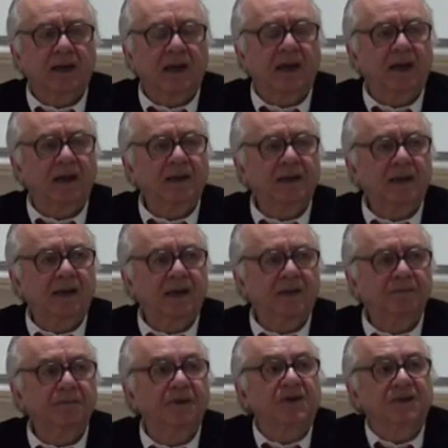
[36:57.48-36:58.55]
And uh,
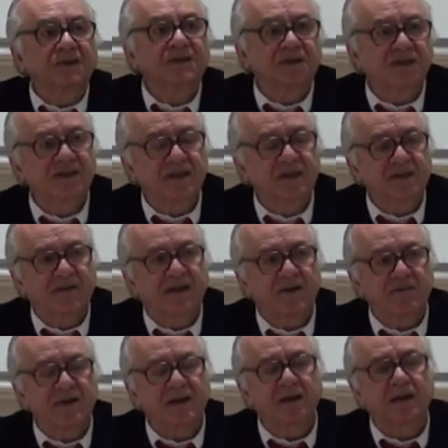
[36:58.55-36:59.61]
because she's very
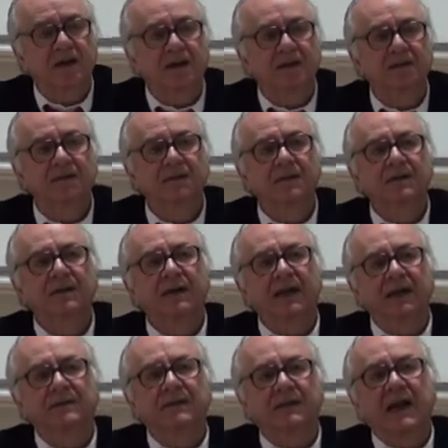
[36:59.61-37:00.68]
radical
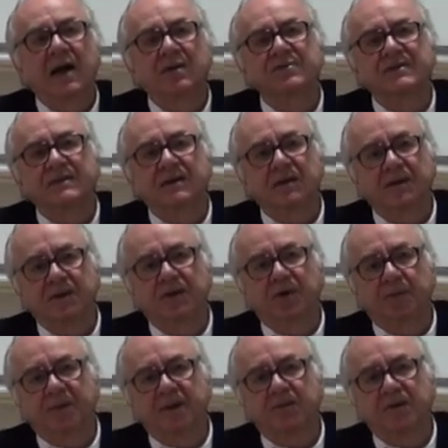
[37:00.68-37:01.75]
in denouncing
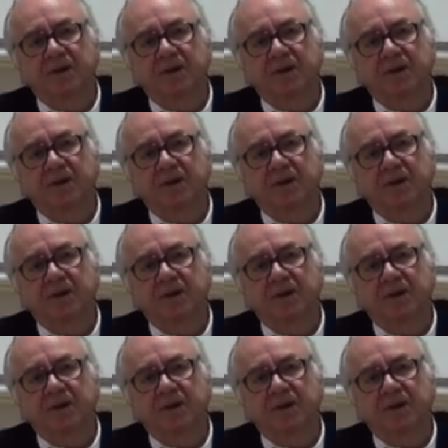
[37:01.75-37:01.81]
European